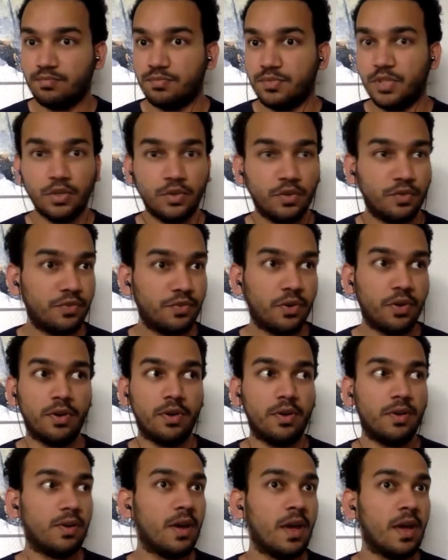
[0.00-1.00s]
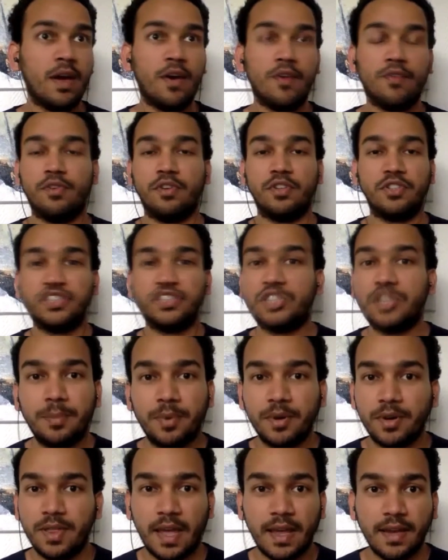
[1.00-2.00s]
you know, for
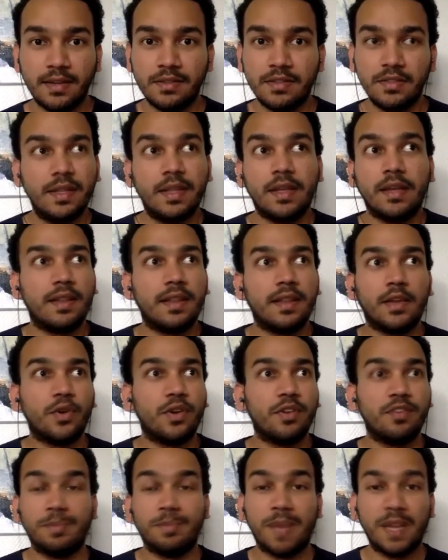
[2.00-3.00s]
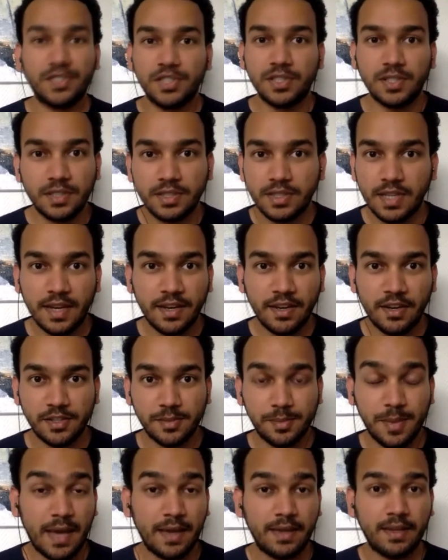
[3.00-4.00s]
cheaper than they could have imagined 10 years
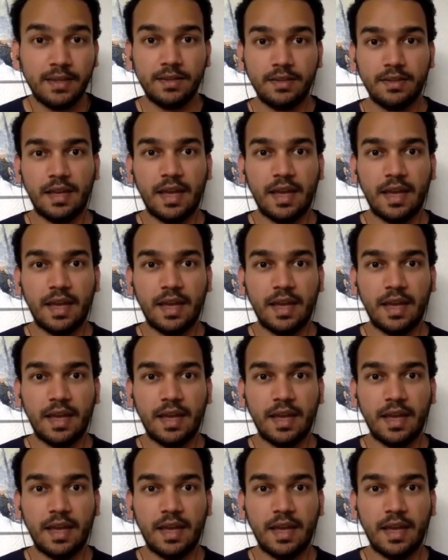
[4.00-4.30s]
back.